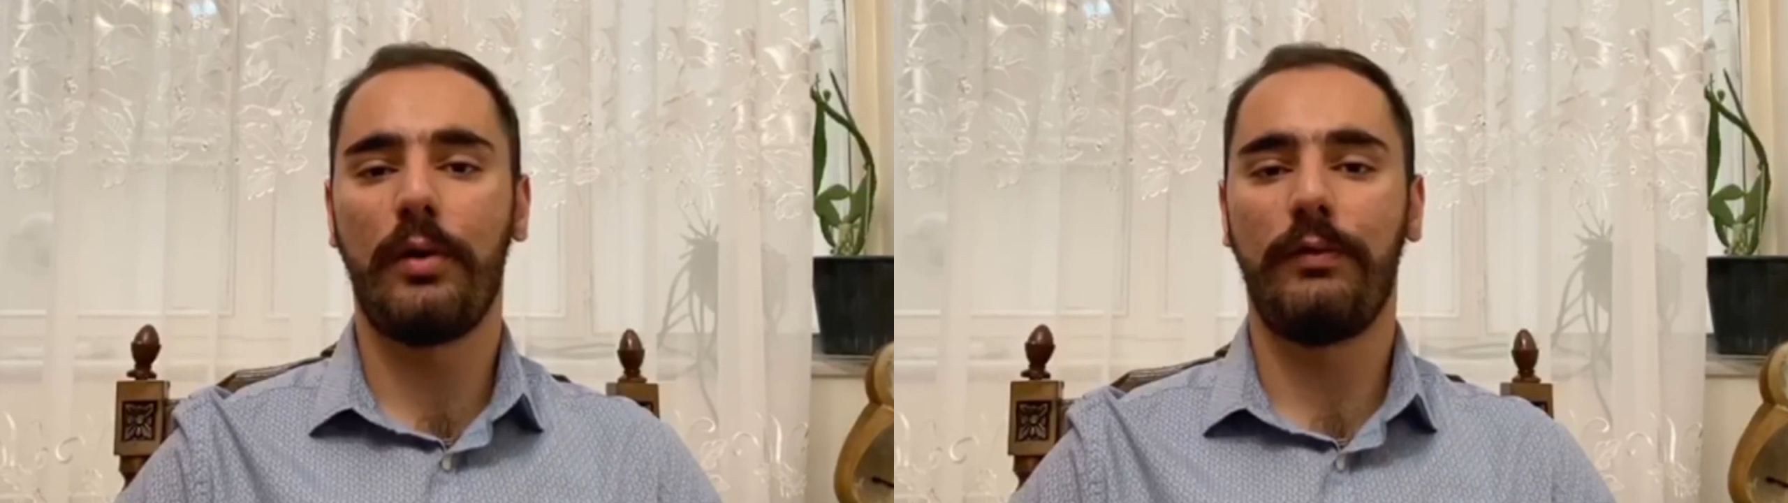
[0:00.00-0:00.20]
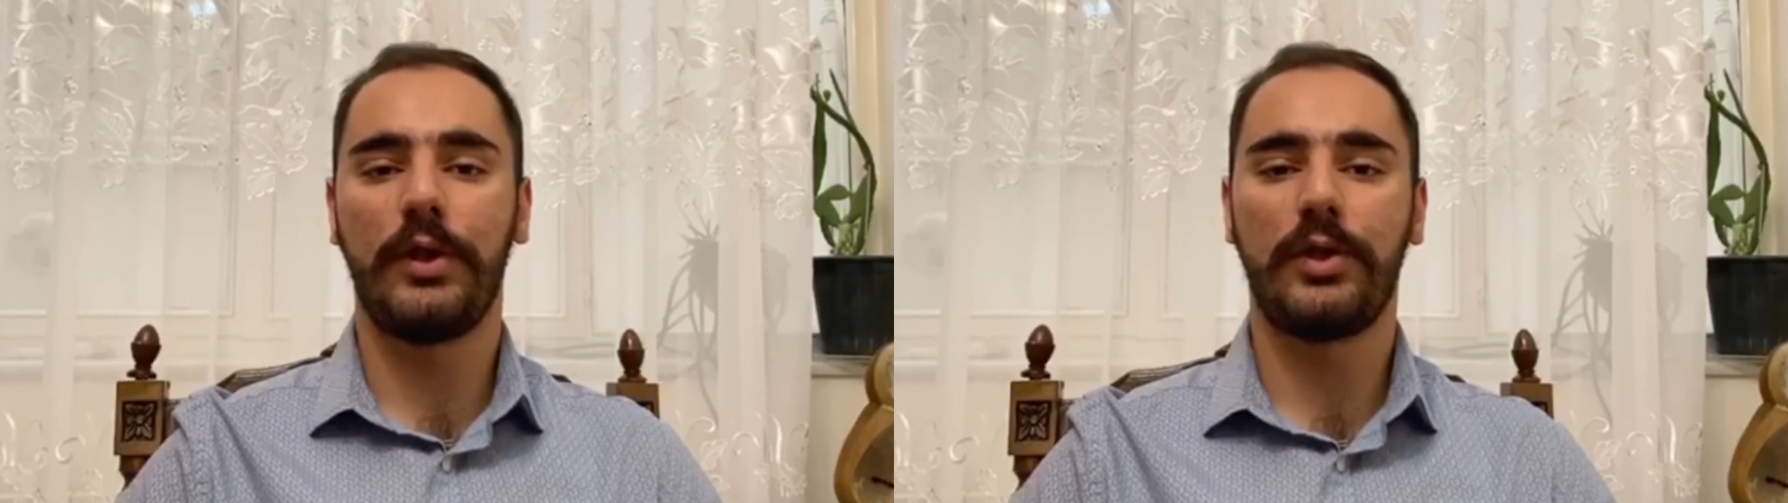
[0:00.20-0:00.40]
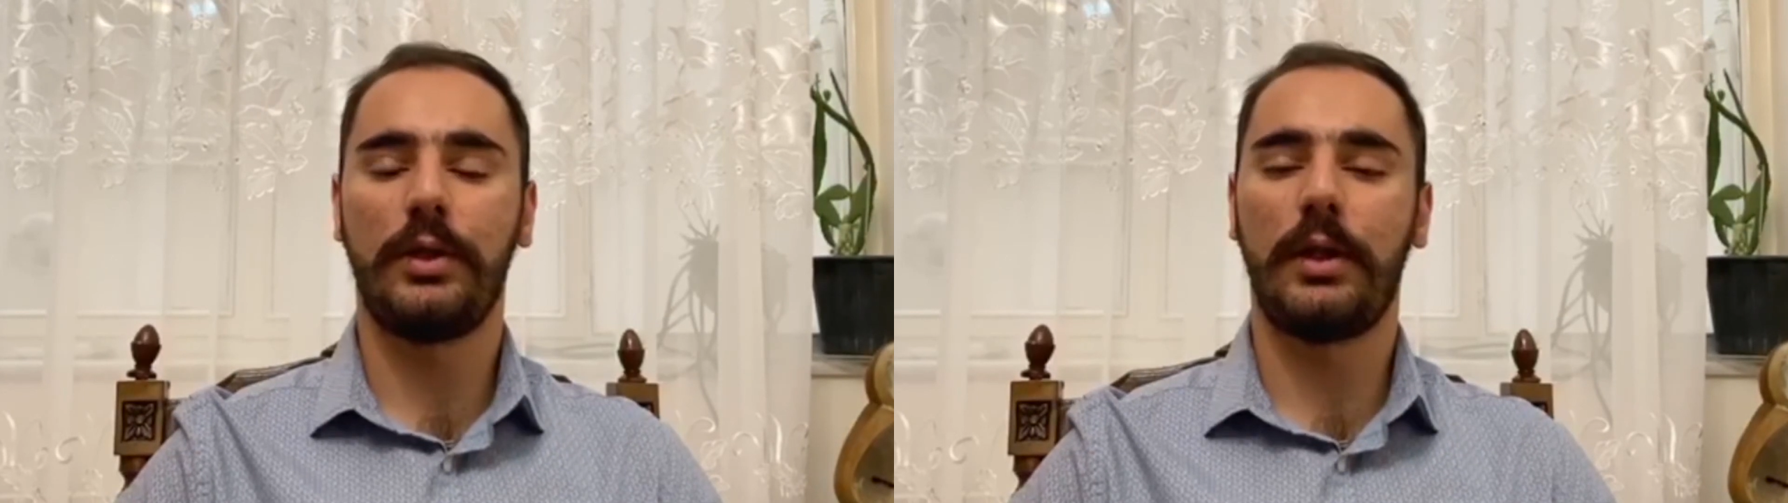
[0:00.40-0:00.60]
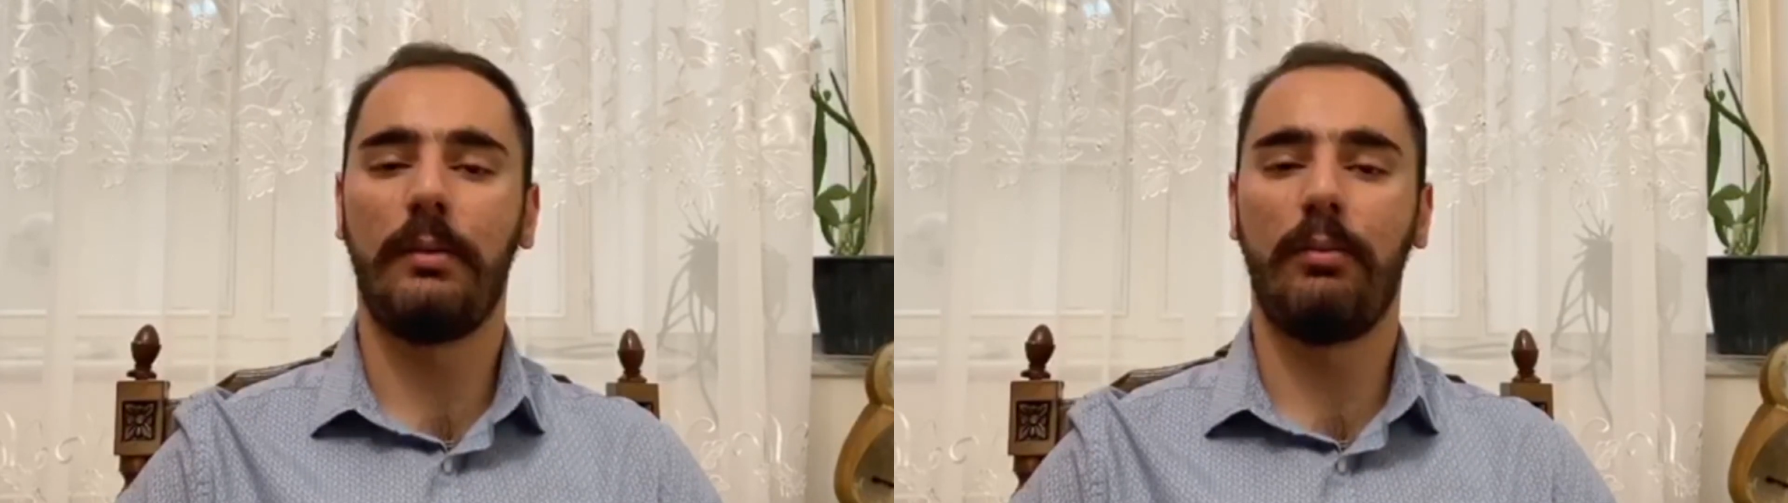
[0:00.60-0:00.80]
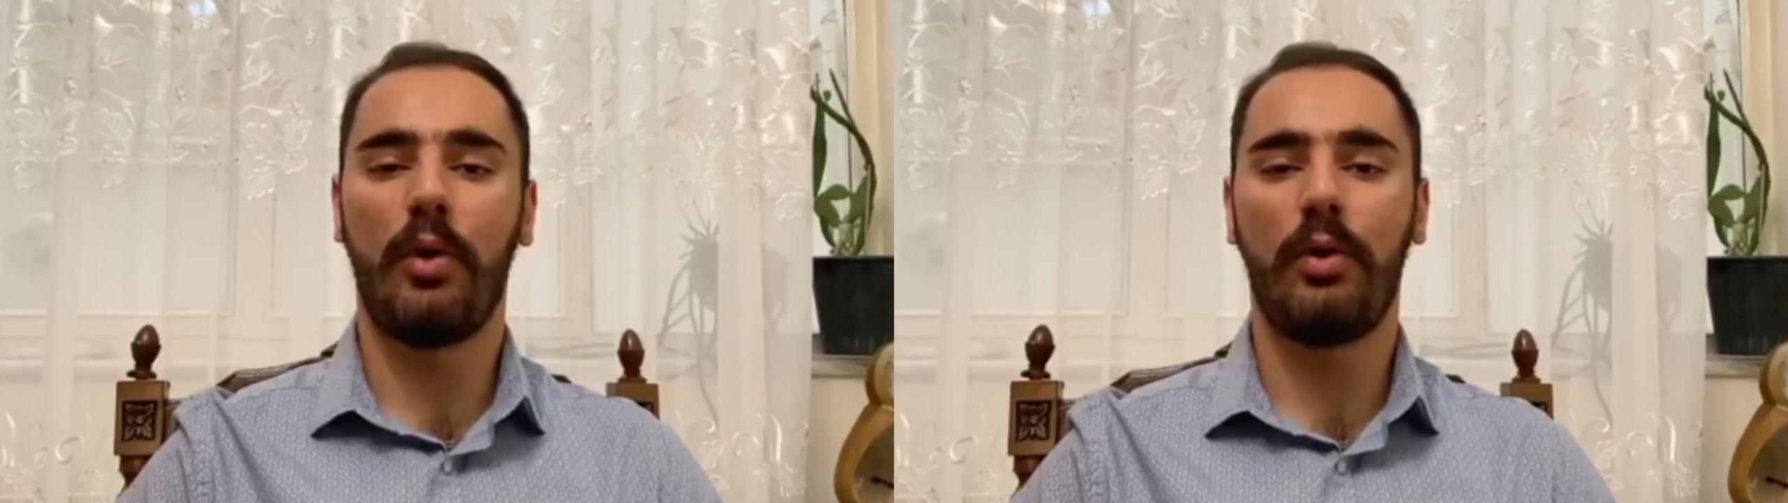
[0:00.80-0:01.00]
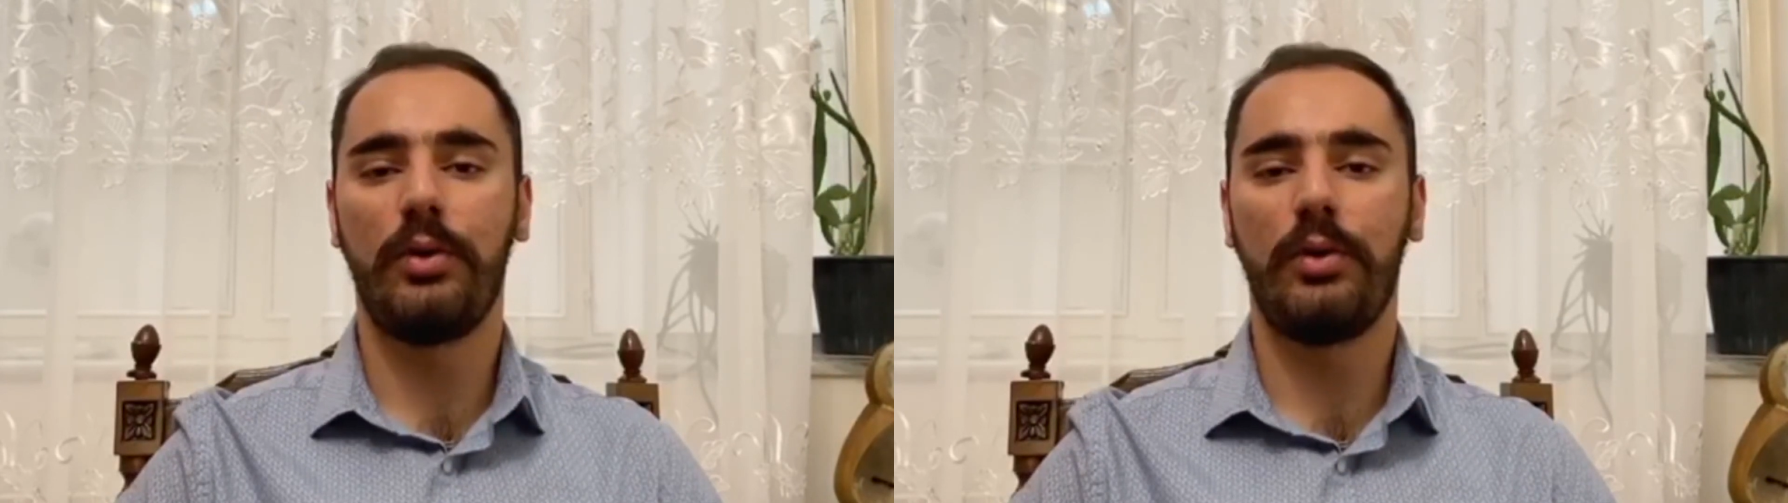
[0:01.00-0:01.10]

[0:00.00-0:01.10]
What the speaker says: efficient and more